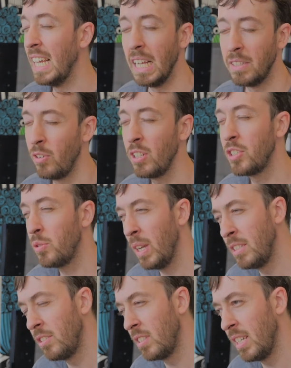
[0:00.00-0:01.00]
it's very
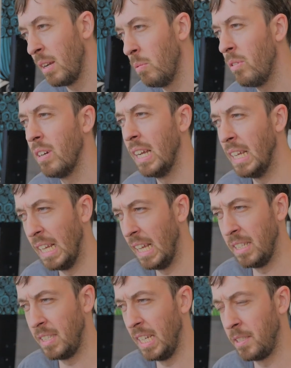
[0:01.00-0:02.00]
strange to say, well,
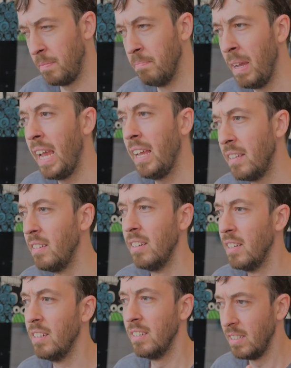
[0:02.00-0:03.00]
it's made
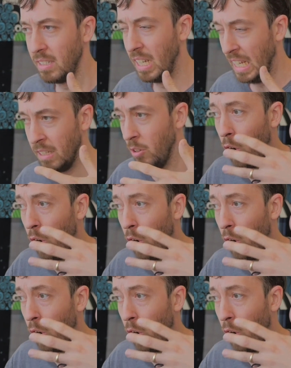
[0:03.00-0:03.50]
in